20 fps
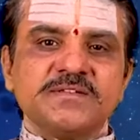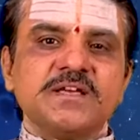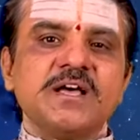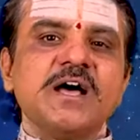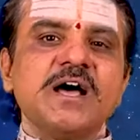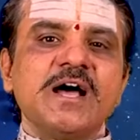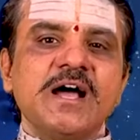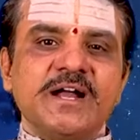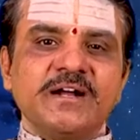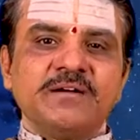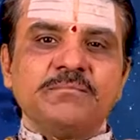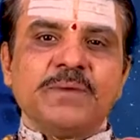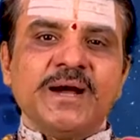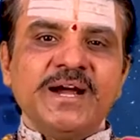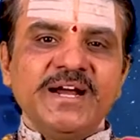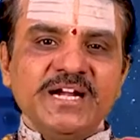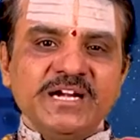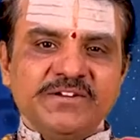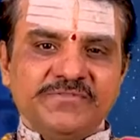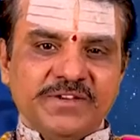and
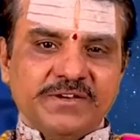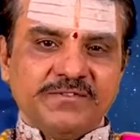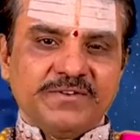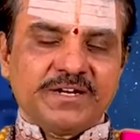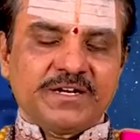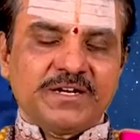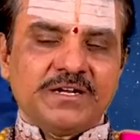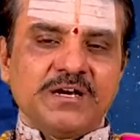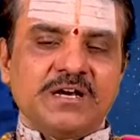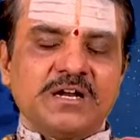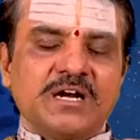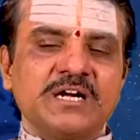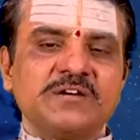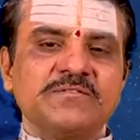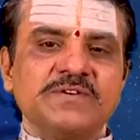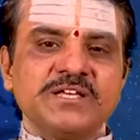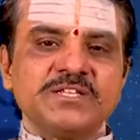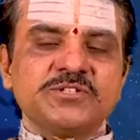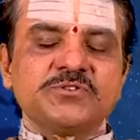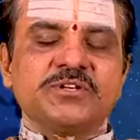mild fever are
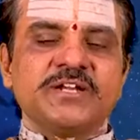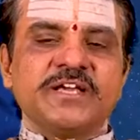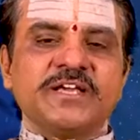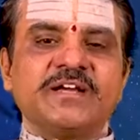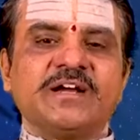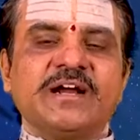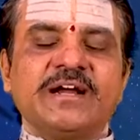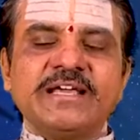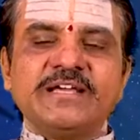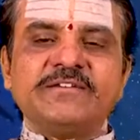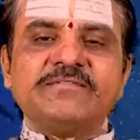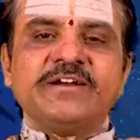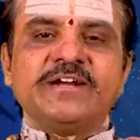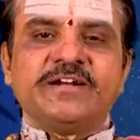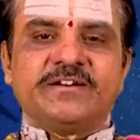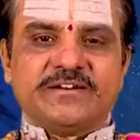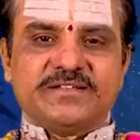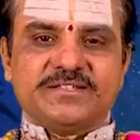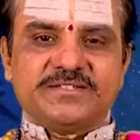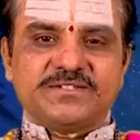advised to take adequate
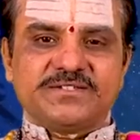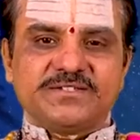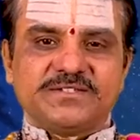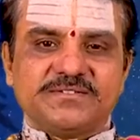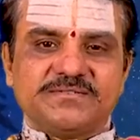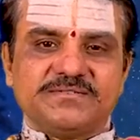rest.